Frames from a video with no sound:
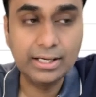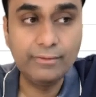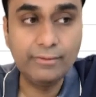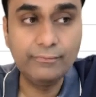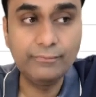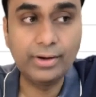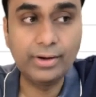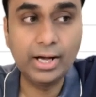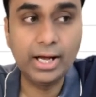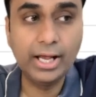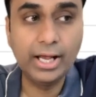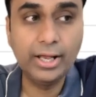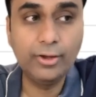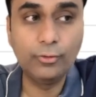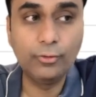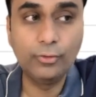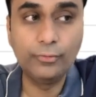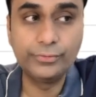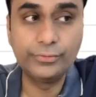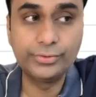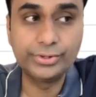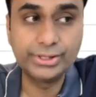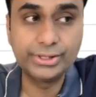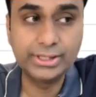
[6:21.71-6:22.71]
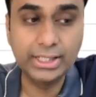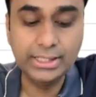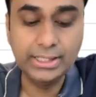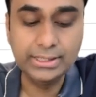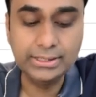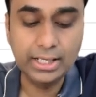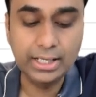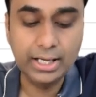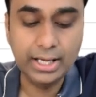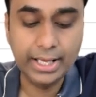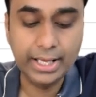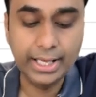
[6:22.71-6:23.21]
y over
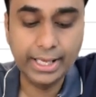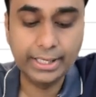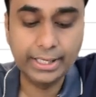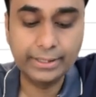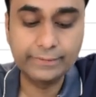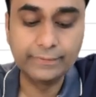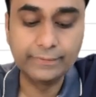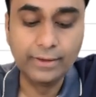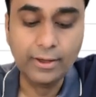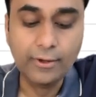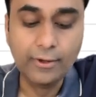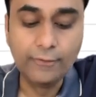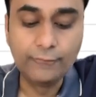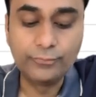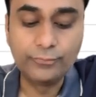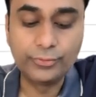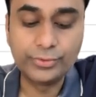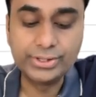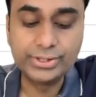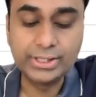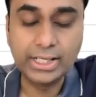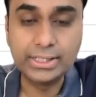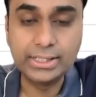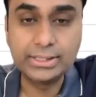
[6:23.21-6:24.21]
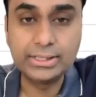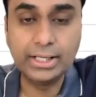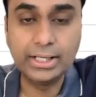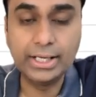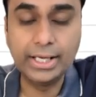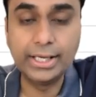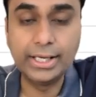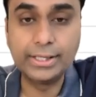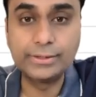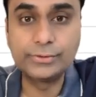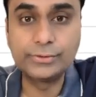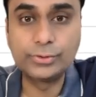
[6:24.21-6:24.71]
delta x for delta
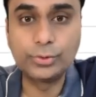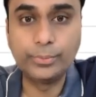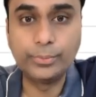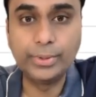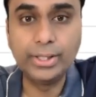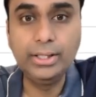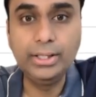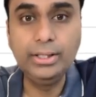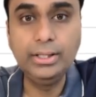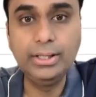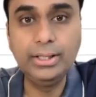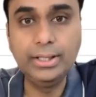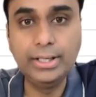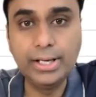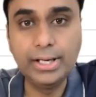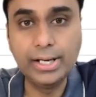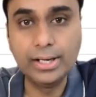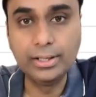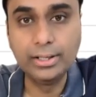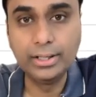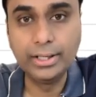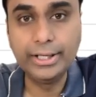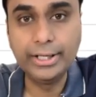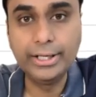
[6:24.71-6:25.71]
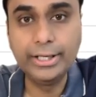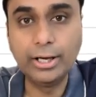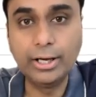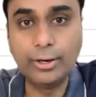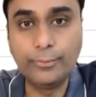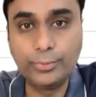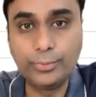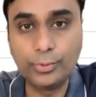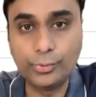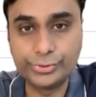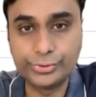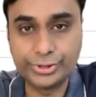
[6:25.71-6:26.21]
x to be nearly
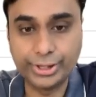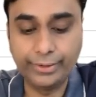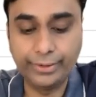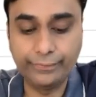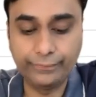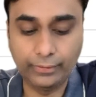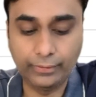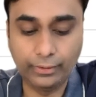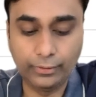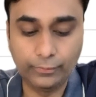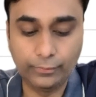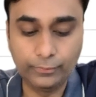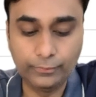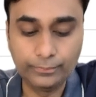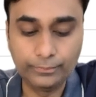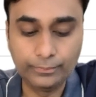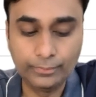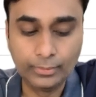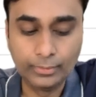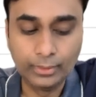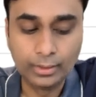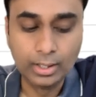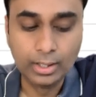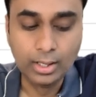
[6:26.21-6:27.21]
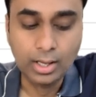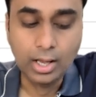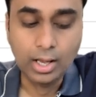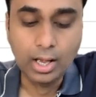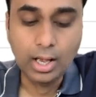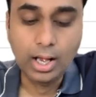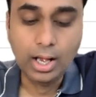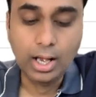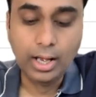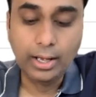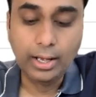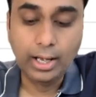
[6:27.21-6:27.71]
approaching 0.
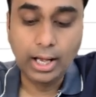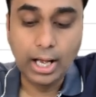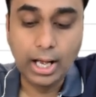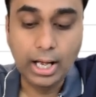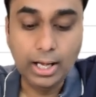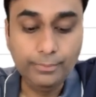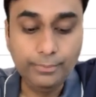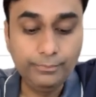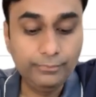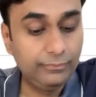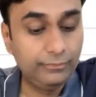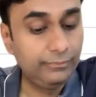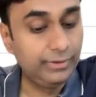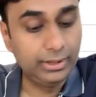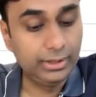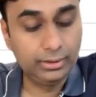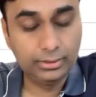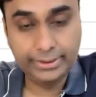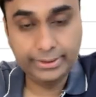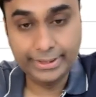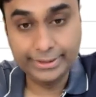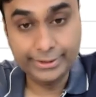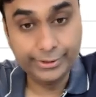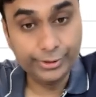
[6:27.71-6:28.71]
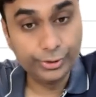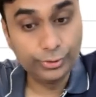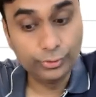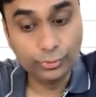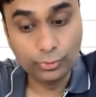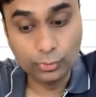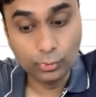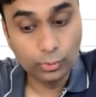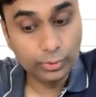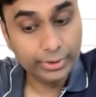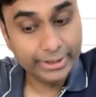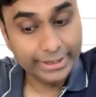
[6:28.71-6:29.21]
Well, getting to
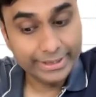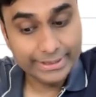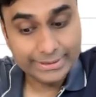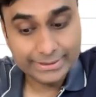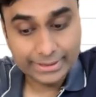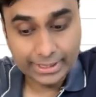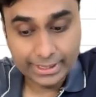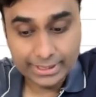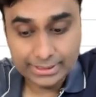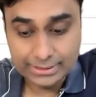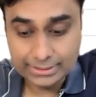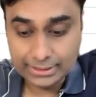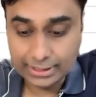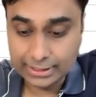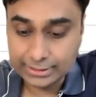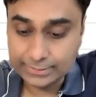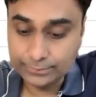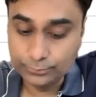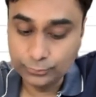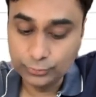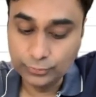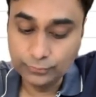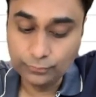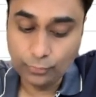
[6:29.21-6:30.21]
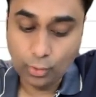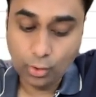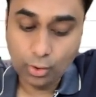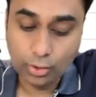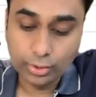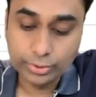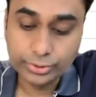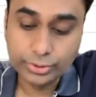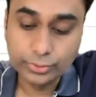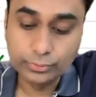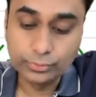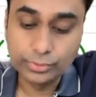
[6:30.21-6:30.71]
know these things, let's move
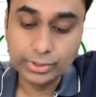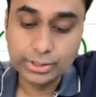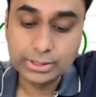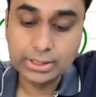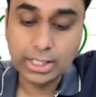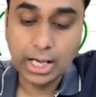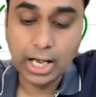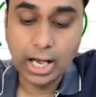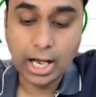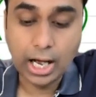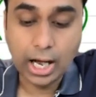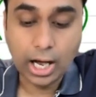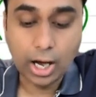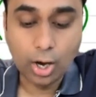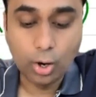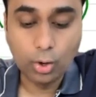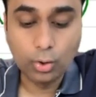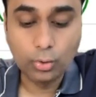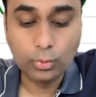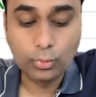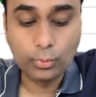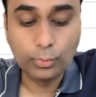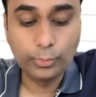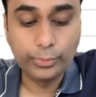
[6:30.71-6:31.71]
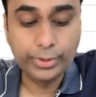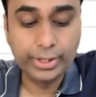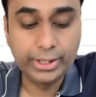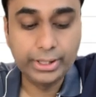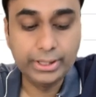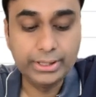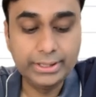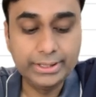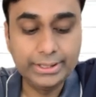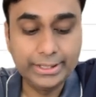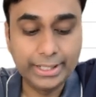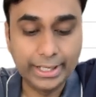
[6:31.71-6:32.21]
on towards how we
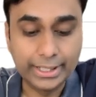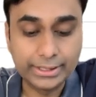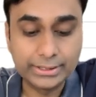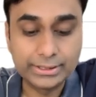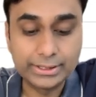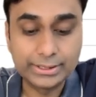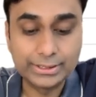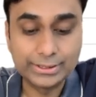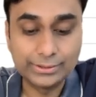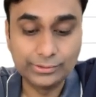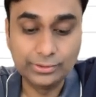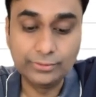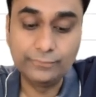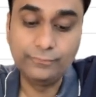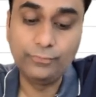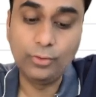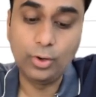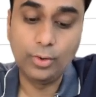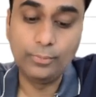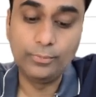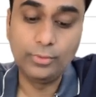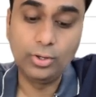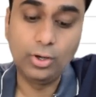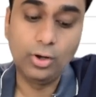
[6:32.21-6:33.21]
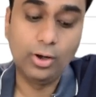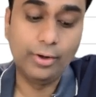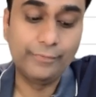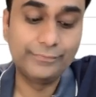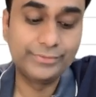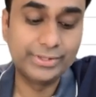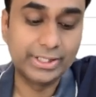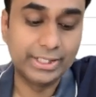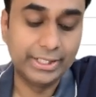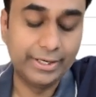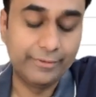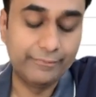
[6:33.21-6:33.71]
get to the formula of
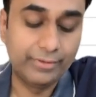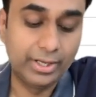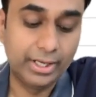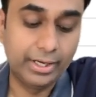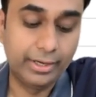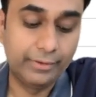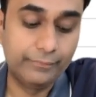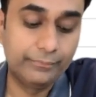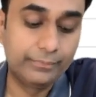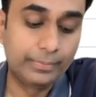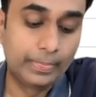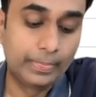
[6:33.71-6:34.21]
derivative.